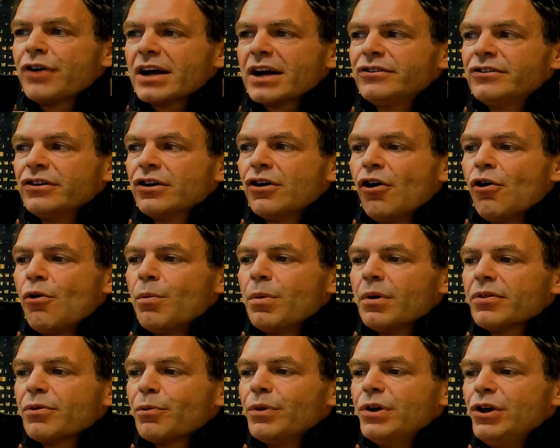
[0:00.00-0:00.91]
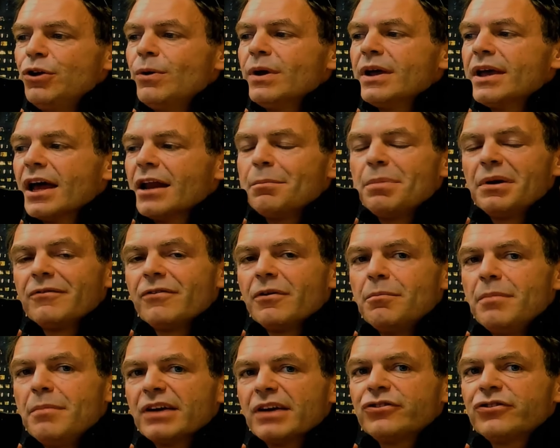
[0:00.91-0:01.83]
go with where you can get a bit of a
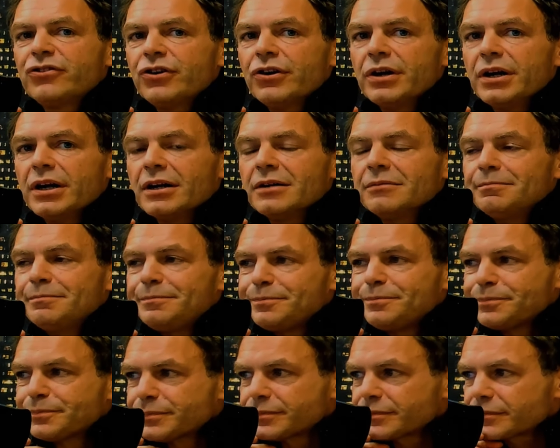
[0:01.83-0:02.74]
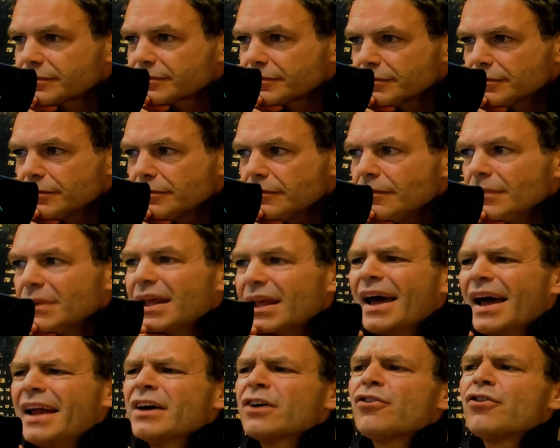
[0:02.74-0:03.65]
mixture here.
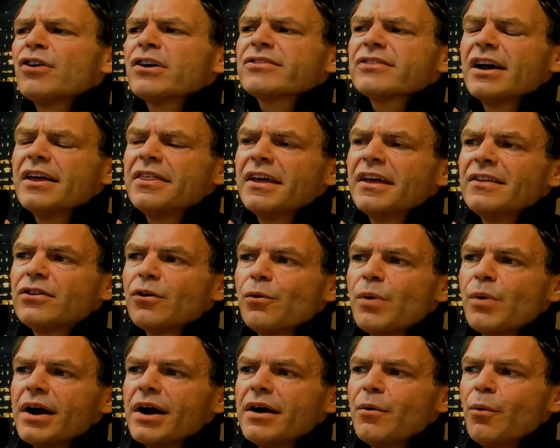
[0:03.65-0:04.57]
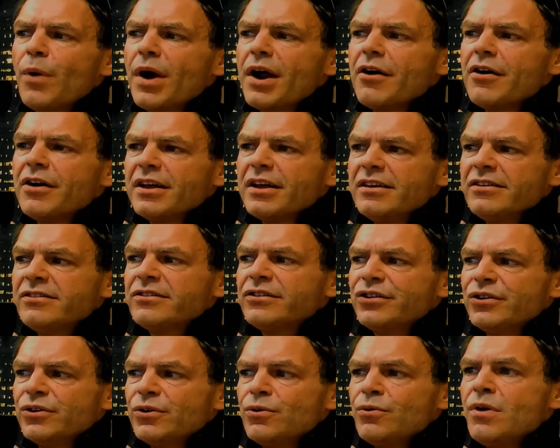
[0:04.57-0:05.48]
And of course, I think where it is
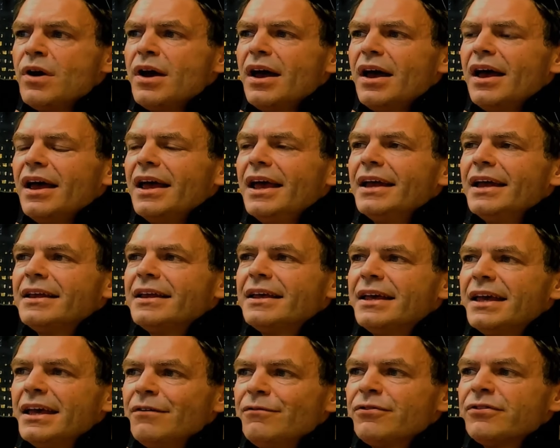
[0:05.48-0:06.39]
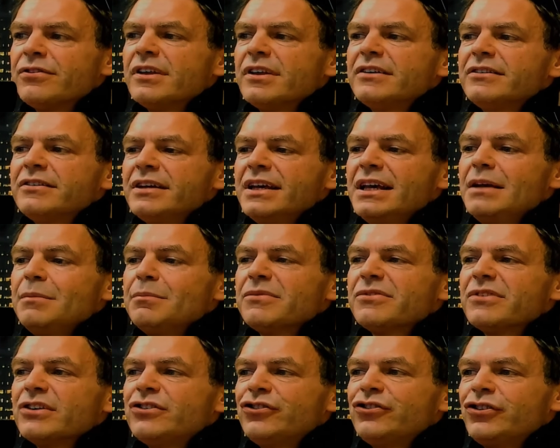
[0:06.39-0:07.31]
too, it gives the teams
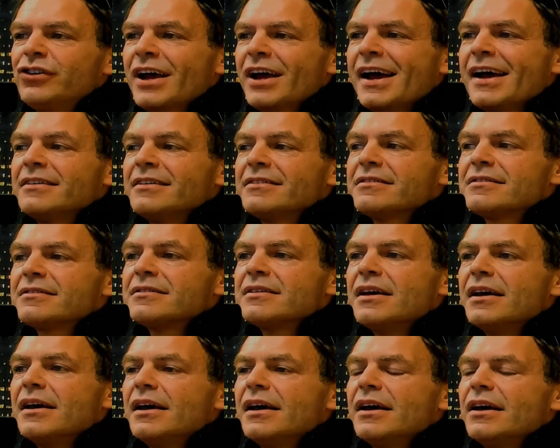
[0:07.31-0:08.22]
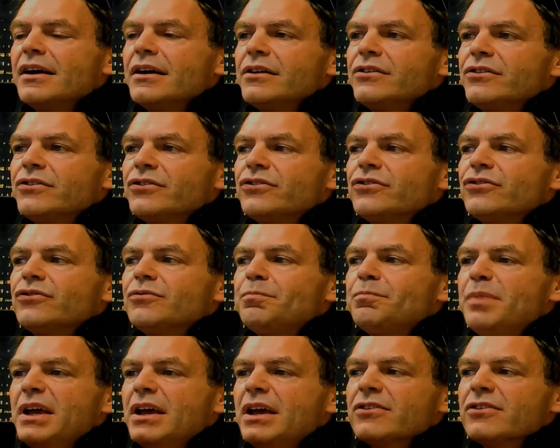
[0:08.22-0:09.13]
the chance,
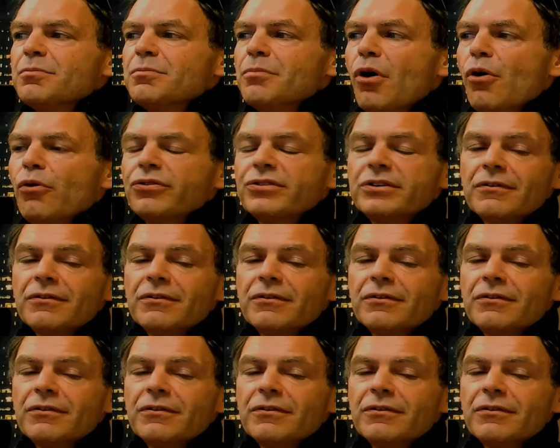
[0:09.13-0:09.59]
because most of the